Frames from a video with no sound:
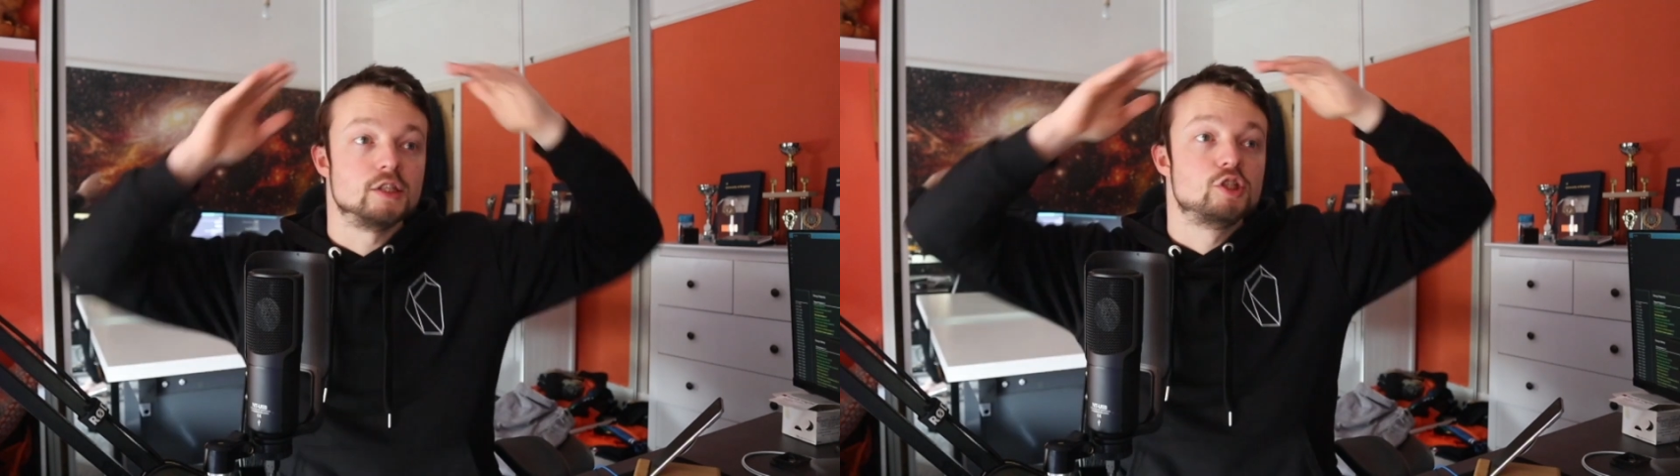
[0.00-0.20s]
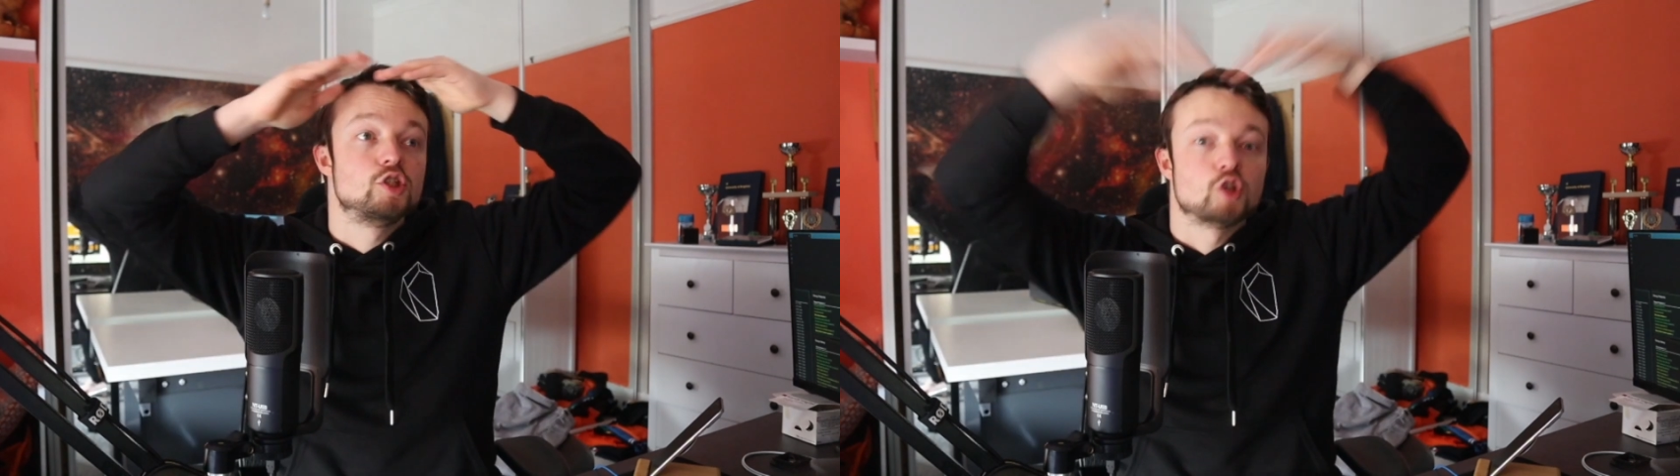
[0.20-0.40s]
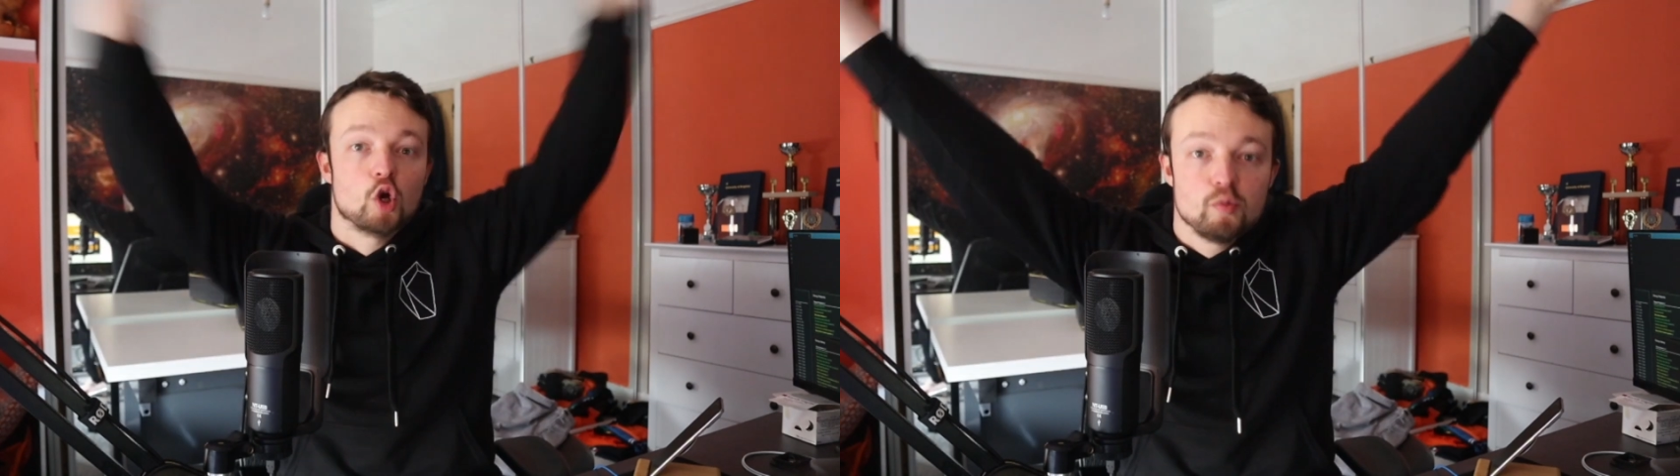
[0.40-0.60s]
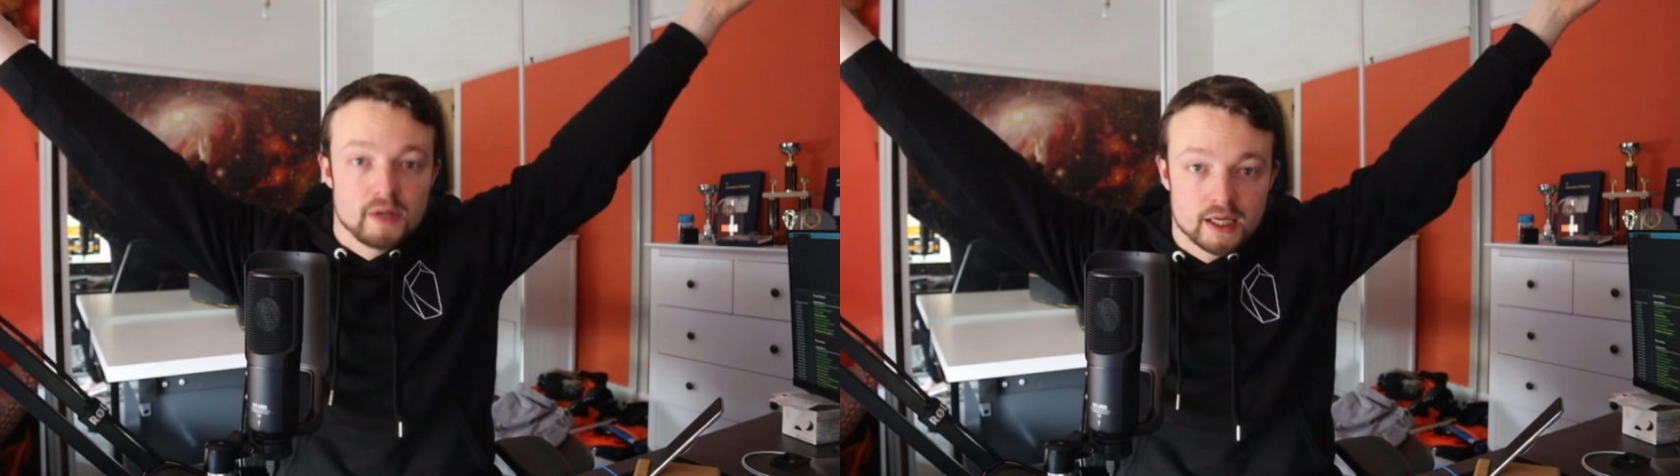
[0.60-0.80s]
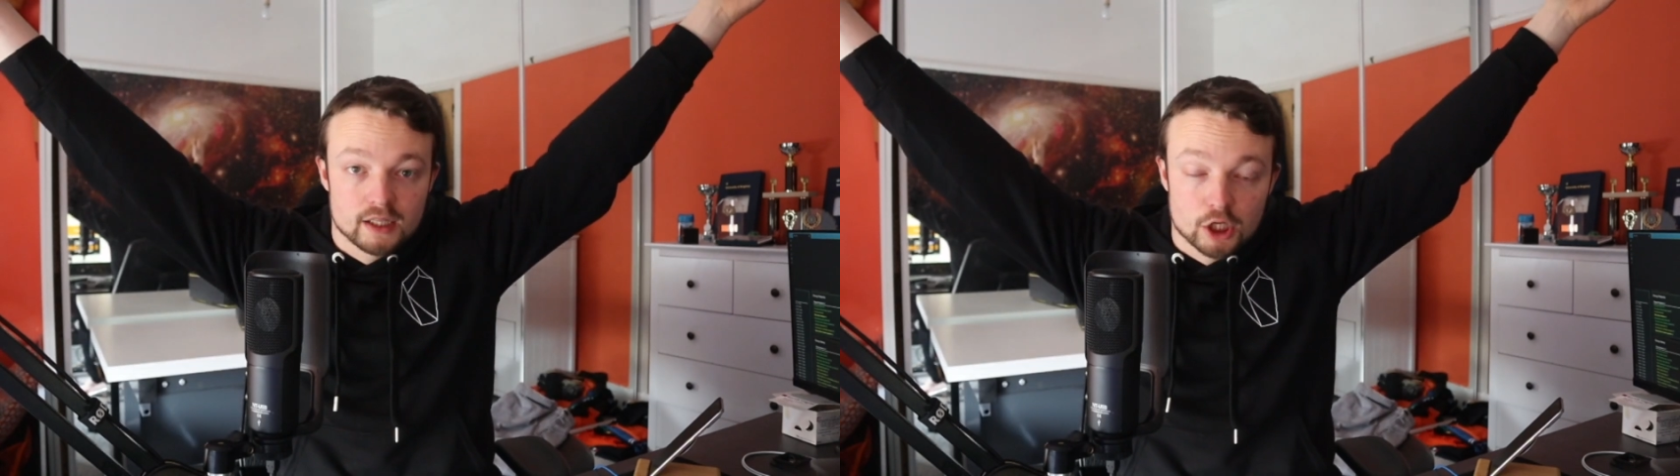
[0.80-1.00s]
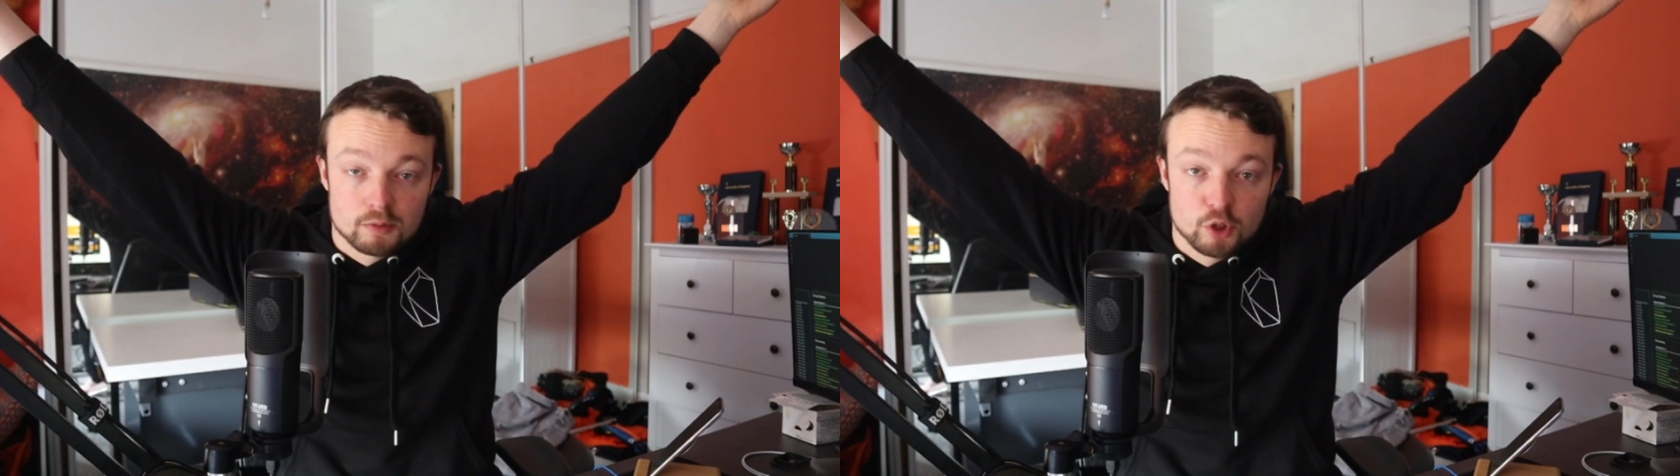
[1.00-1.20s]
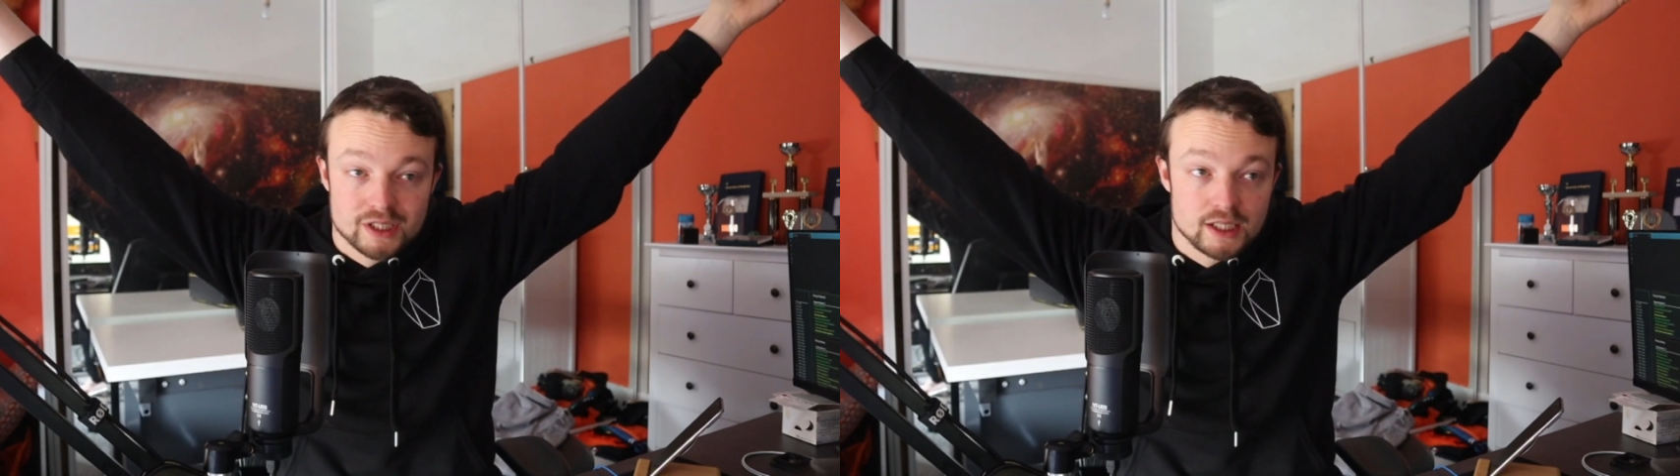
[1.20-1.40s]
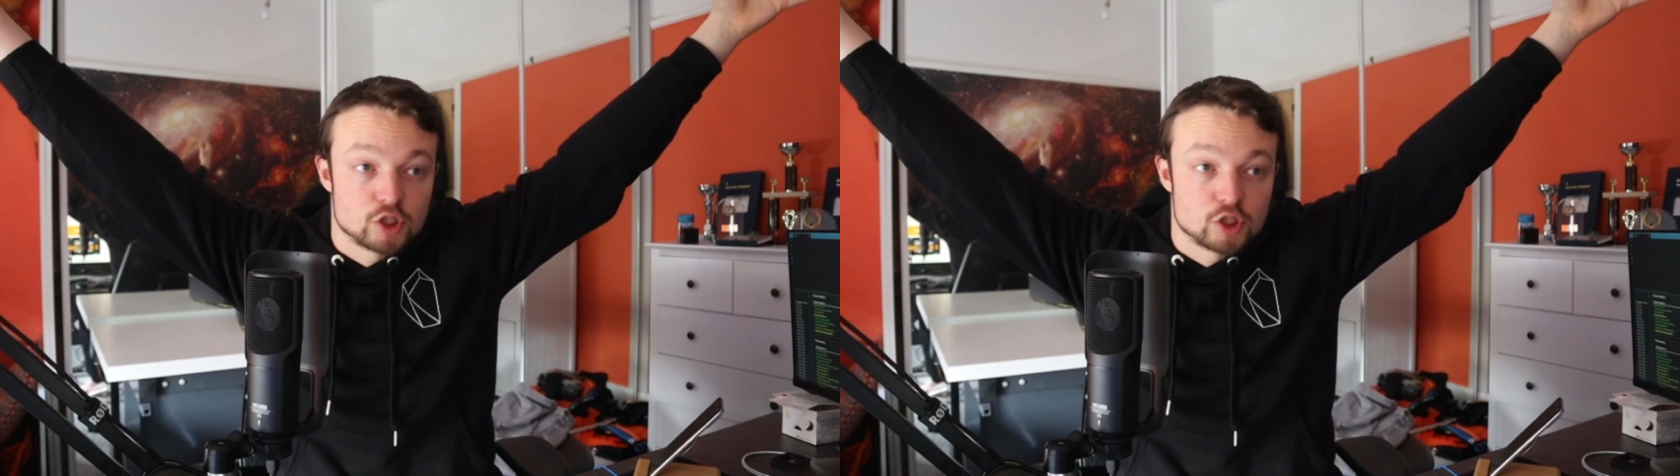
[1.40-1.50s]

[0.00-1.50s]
so big and the community